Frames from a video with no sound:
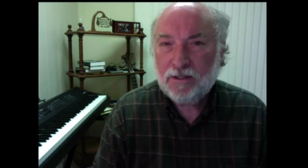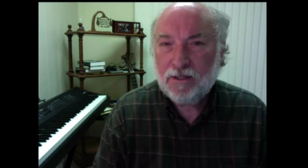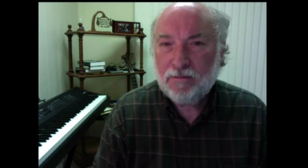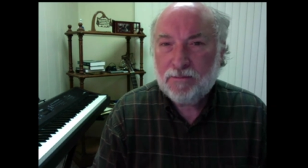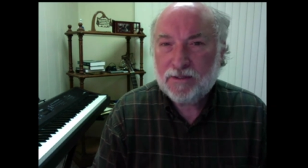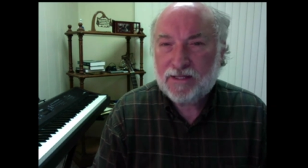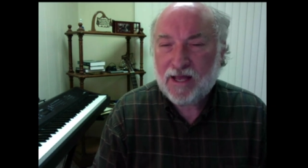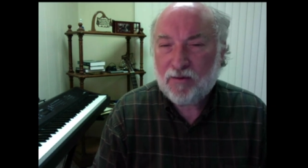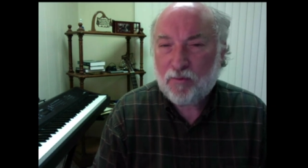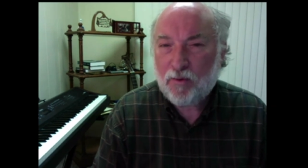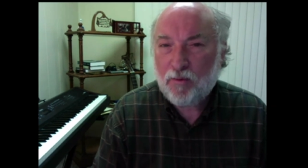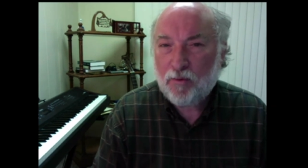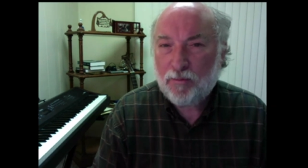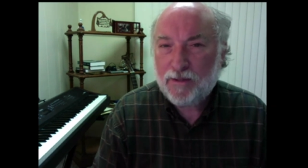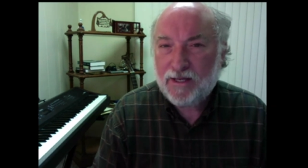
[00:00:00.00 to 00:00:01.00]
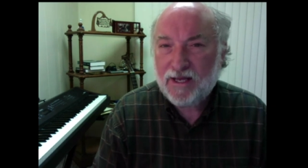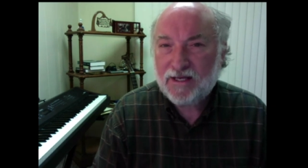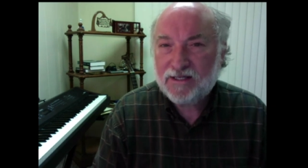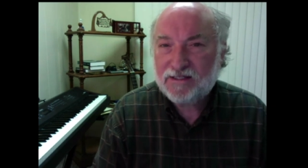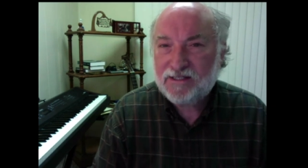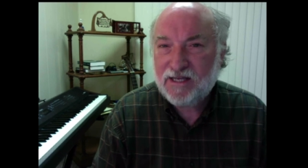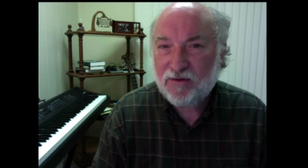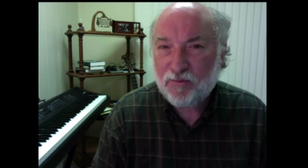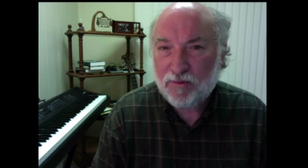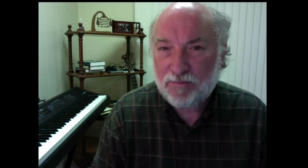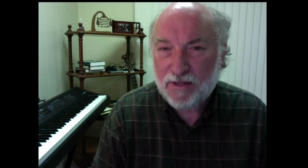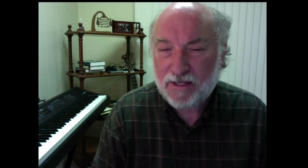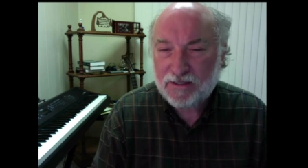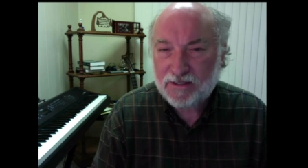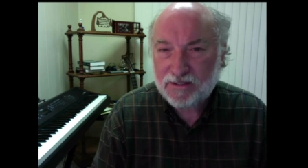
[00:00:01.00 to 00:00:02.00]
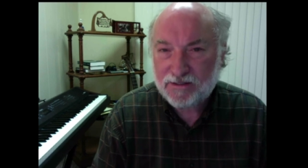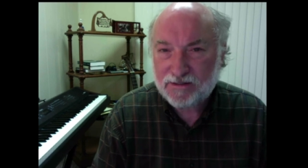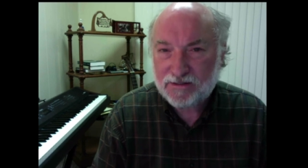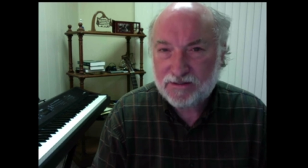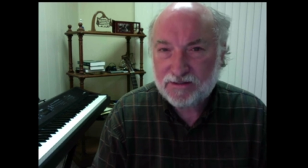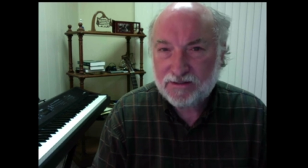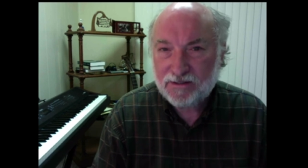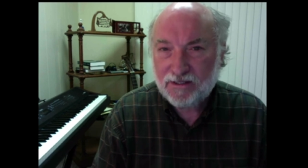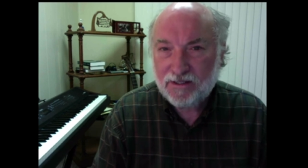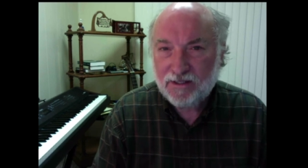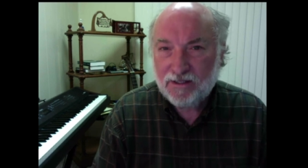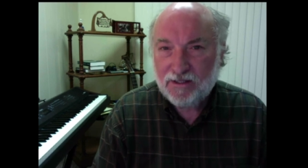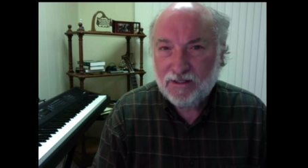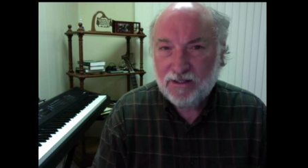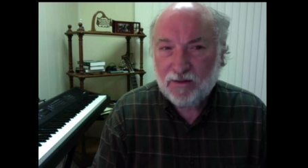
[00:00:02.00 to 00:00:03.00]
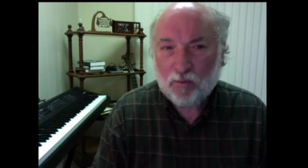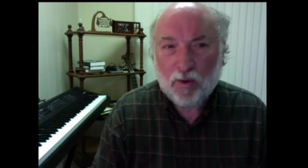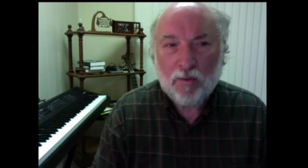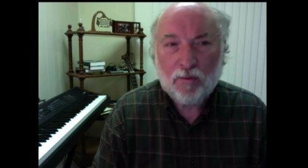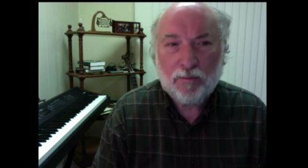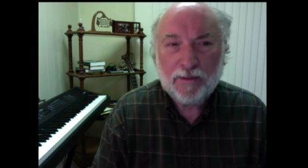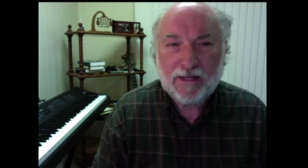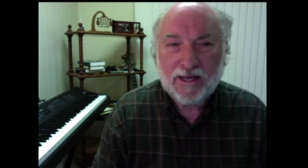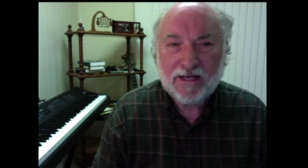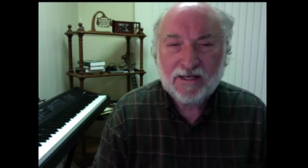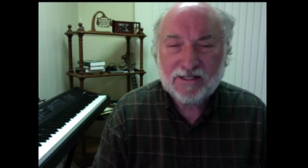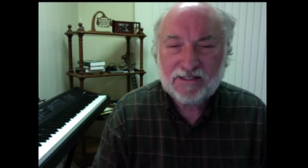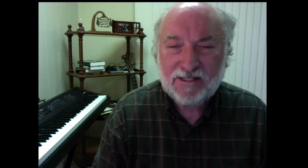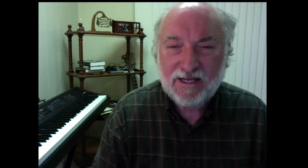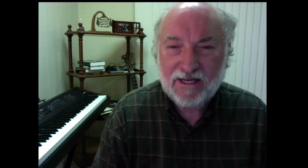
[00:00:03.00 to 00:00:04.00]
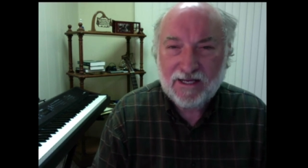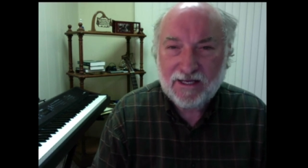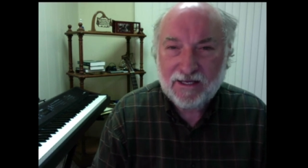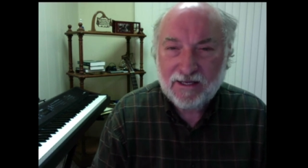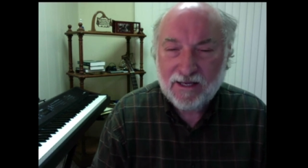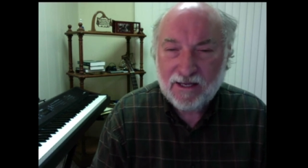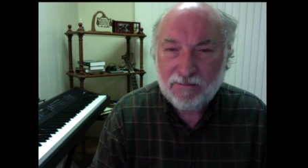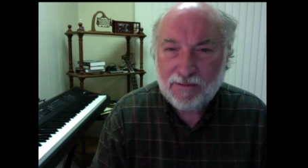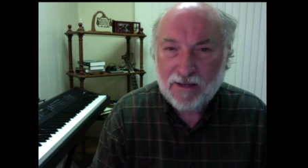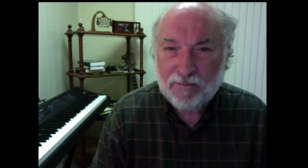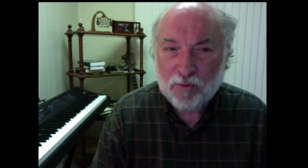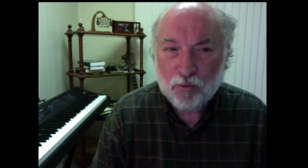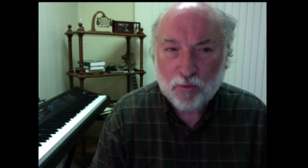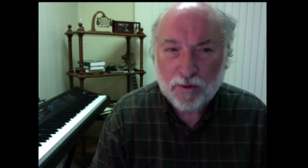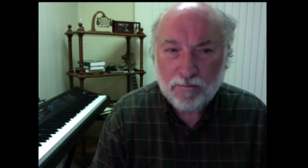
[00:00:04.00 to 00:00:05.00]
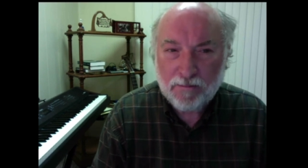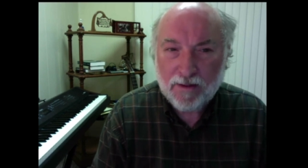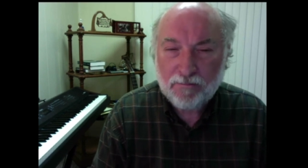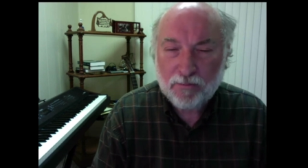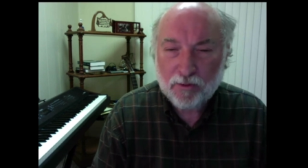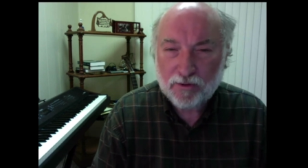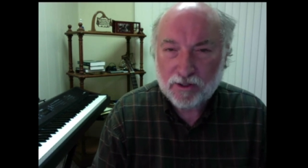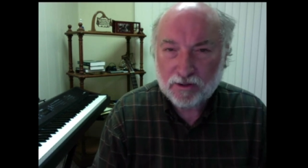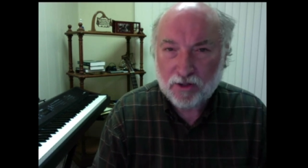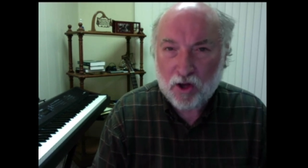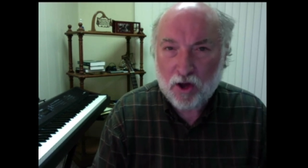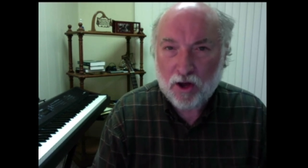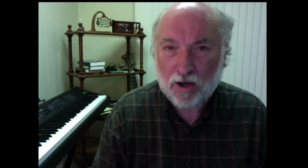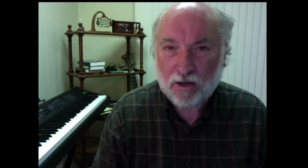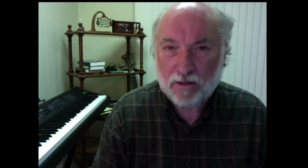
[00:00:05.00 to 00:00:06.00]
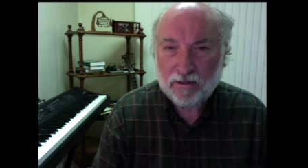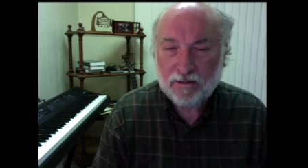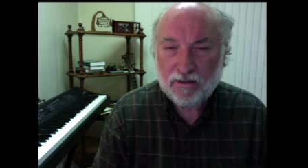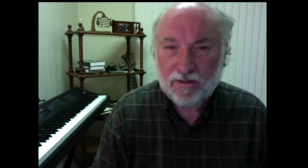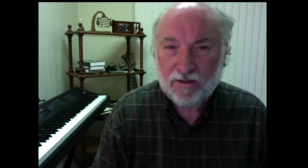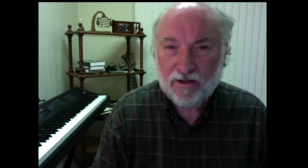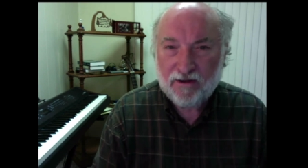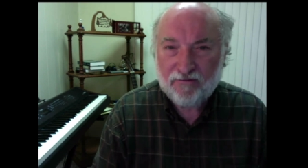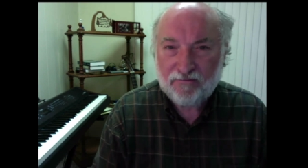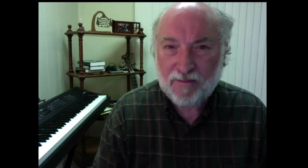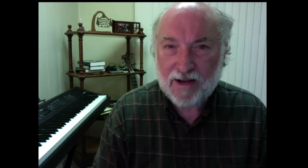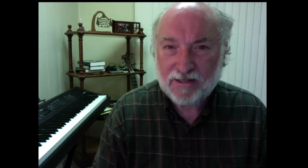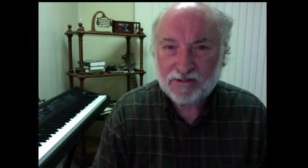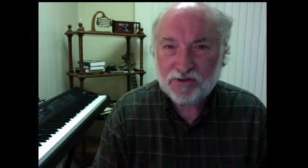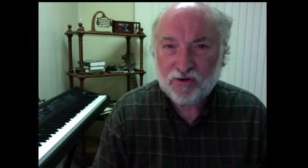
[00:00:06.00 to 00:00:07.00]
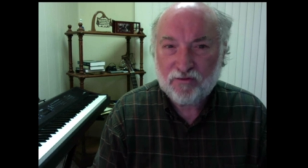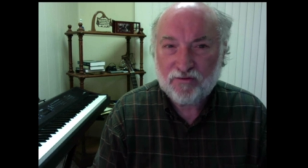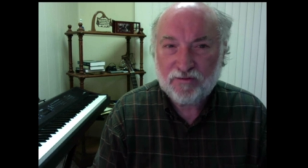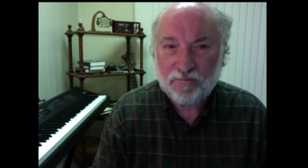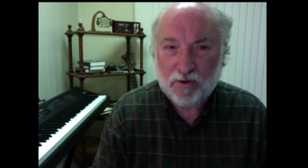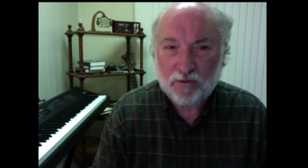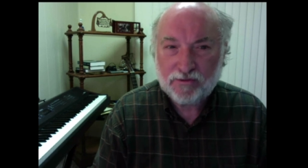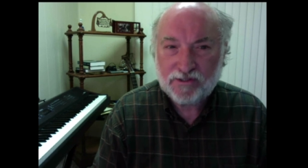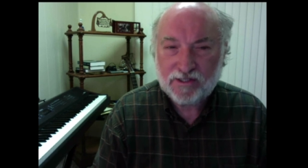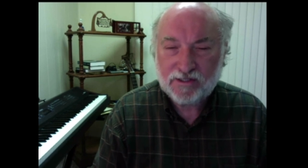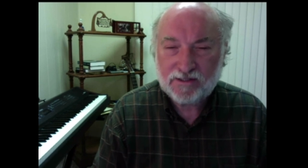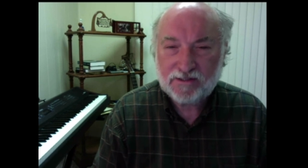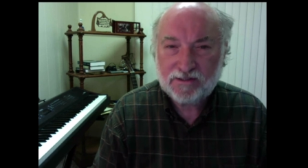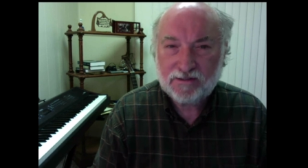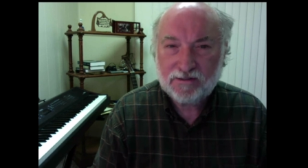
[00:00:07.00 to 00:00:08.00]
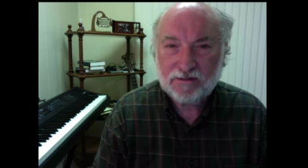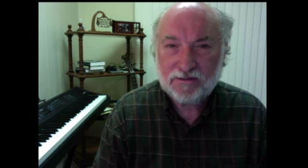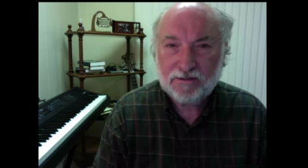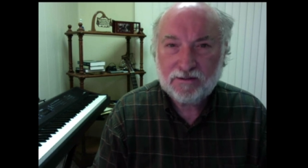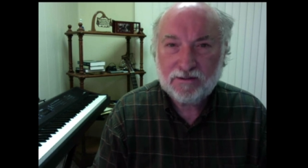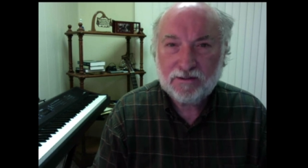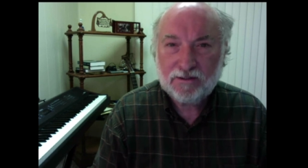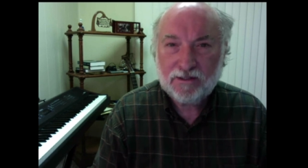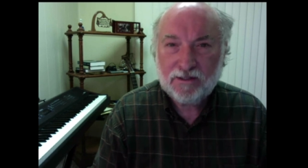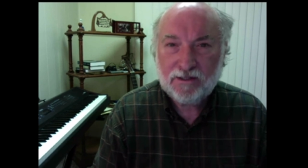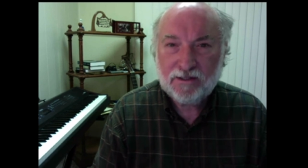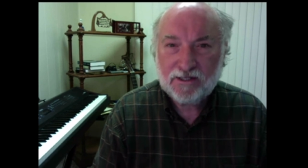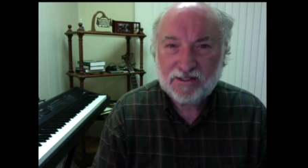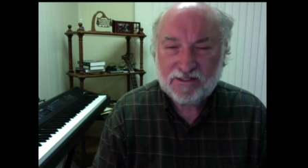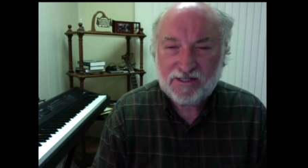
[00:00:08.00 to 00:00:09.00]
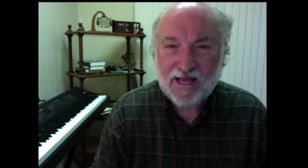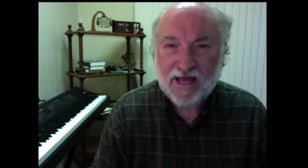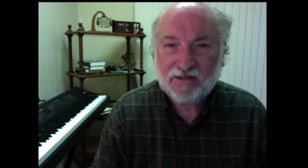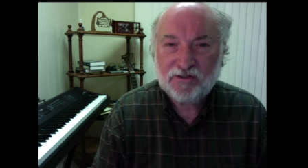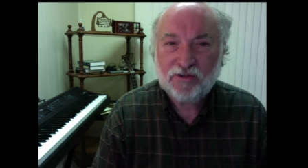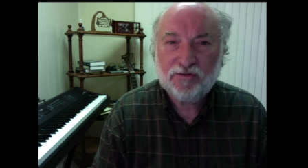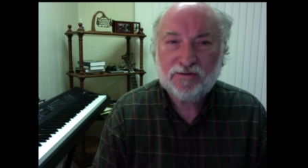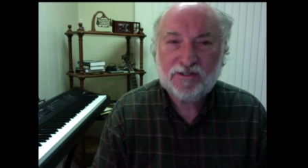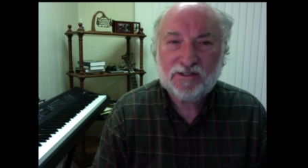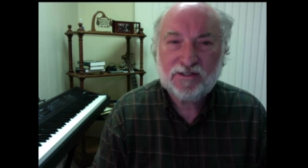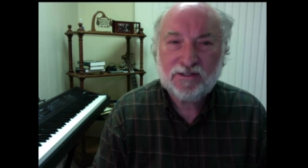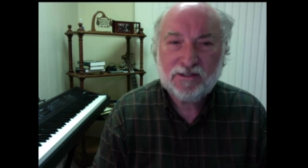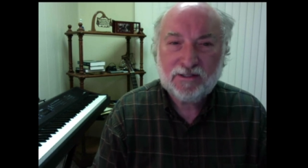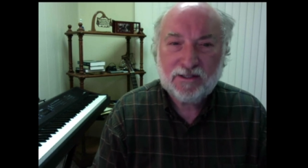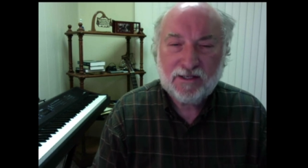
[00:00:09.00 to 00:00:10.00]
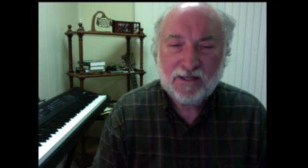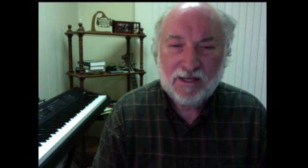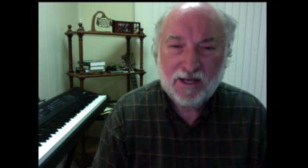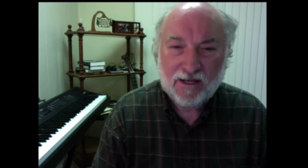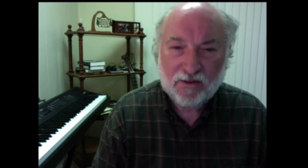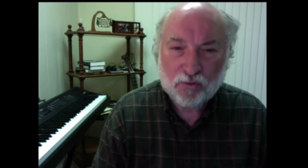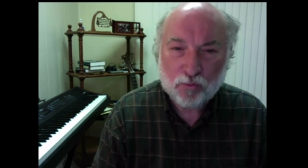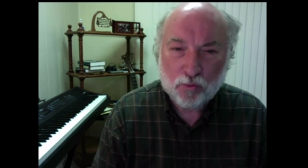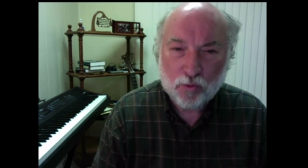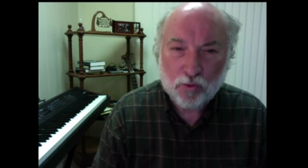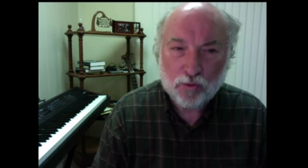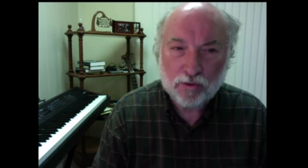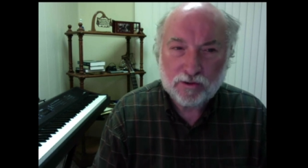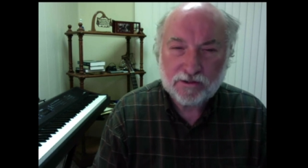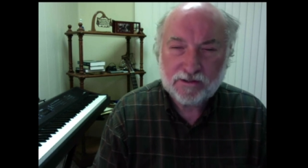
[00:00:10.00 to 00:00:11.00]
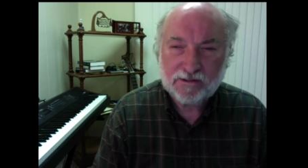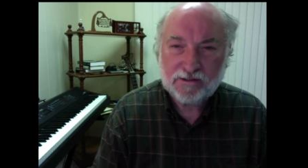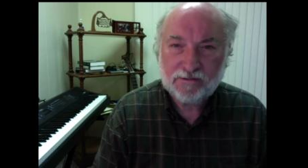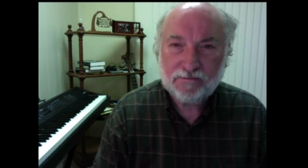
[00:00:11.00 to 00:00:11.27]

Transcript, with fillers: but that we will begin to see repentance. We will begin to see people remember the law of my servant Moses, the statutes and the rules